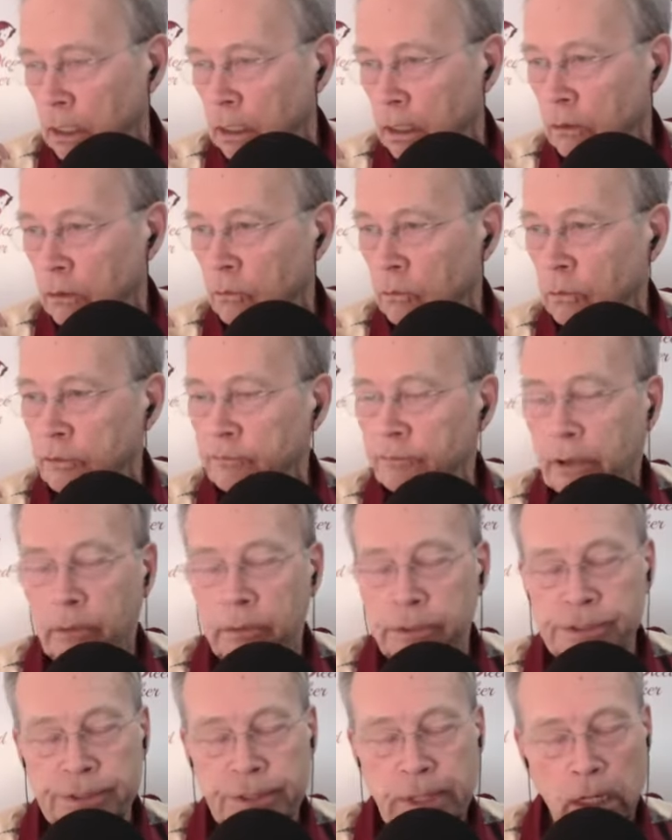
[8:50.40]
uh, we've
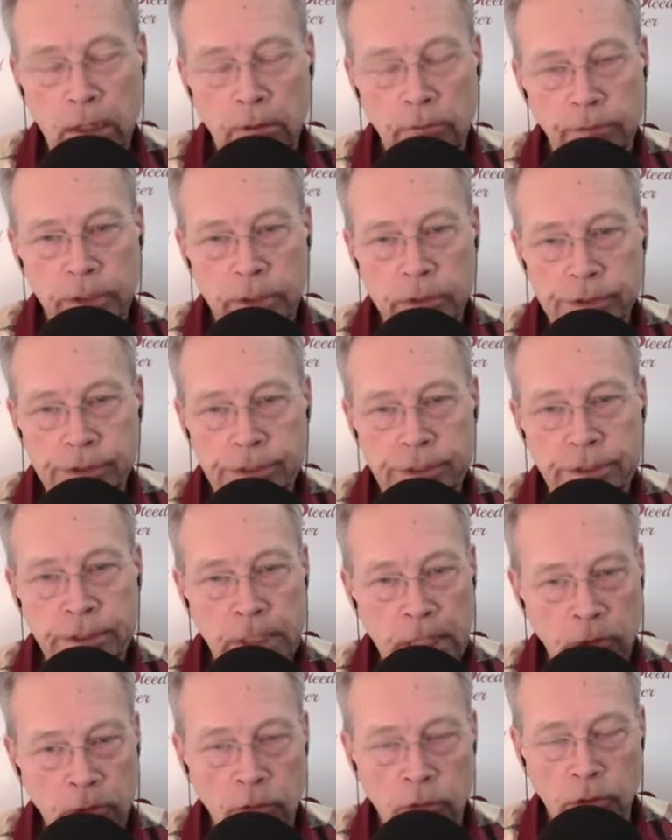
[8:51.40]
always thought of those
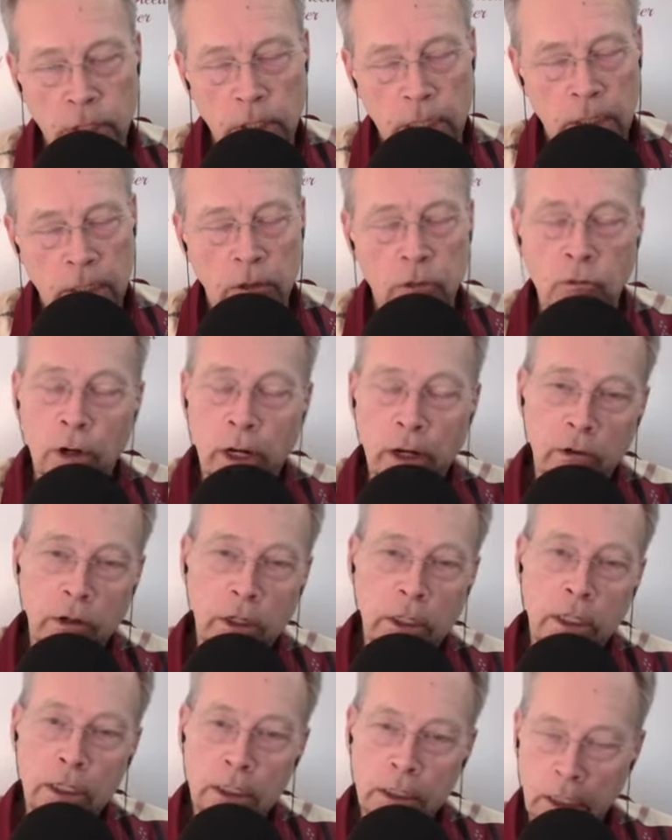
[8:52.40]
as ag-
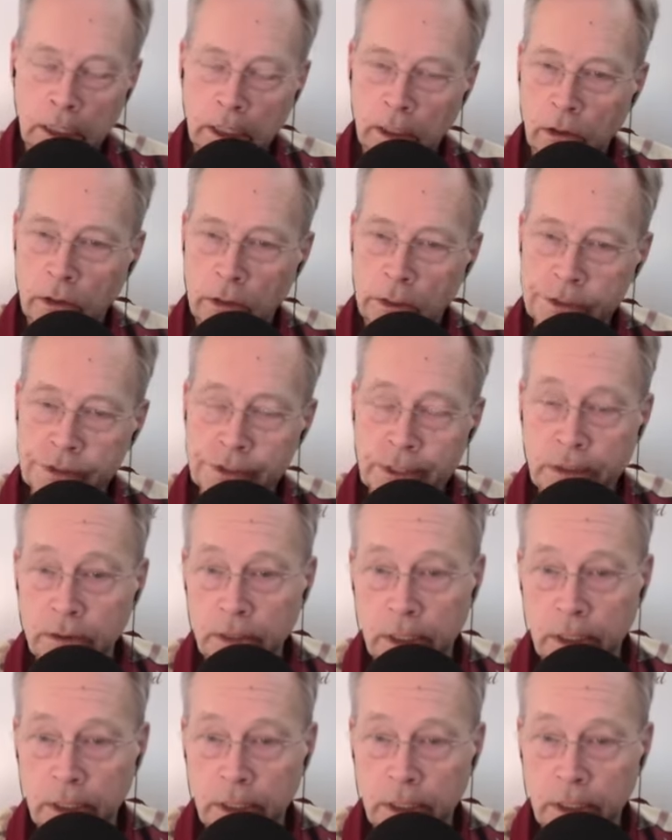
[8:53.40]
agrarian areas,